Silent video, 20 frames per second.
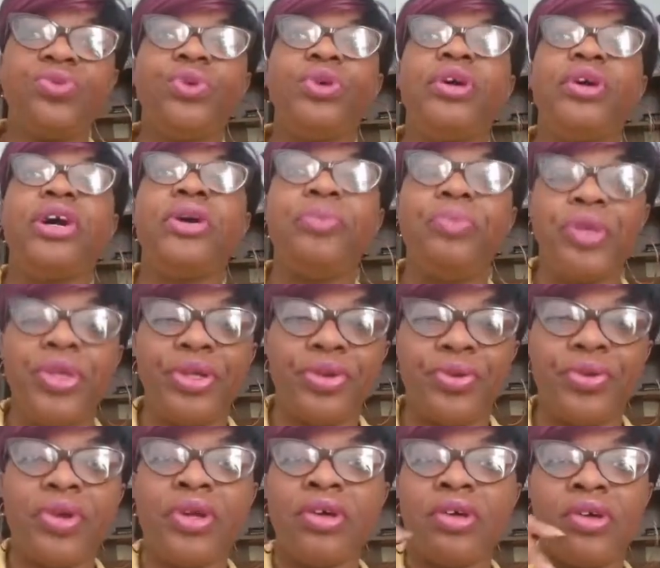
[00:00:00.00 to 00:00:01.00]
will help
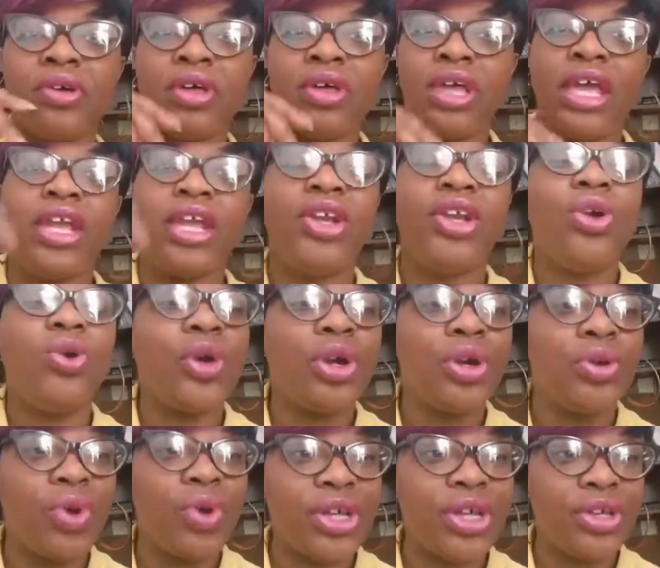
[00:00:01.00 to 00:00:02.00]
you in
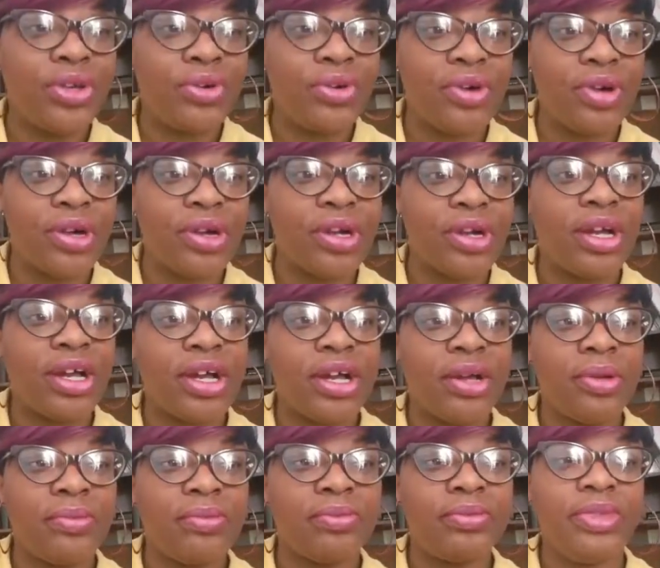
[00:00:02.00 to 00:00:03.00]
knowing what your
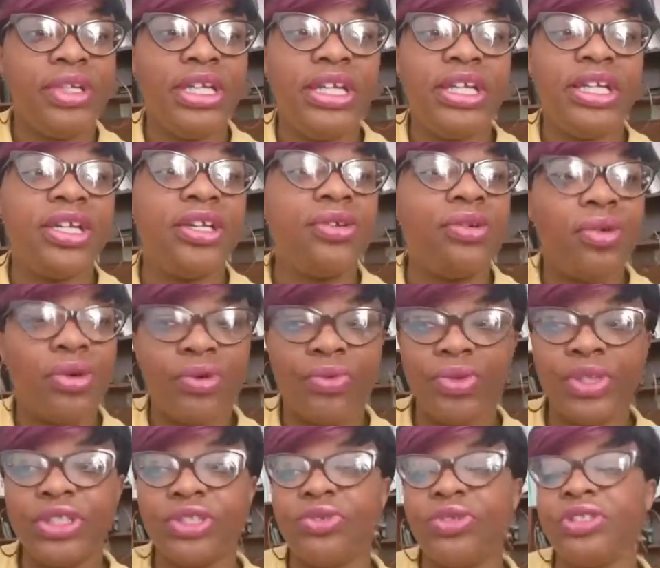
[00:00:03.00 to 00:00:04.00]
needed
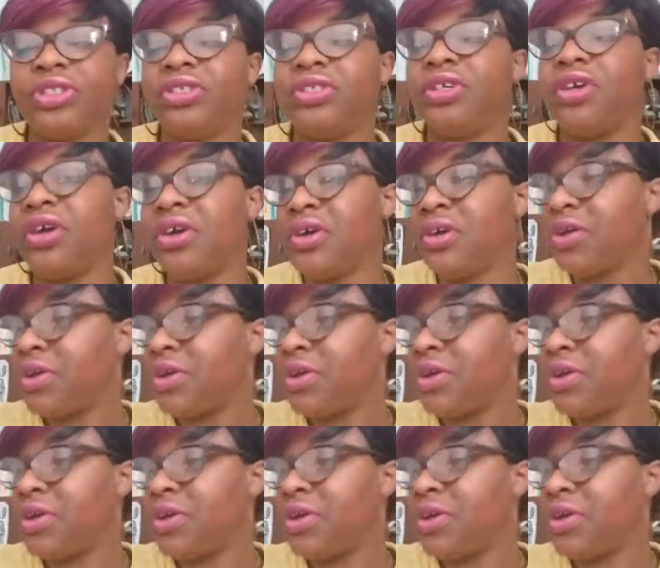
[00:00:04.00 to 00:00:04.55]
resources are.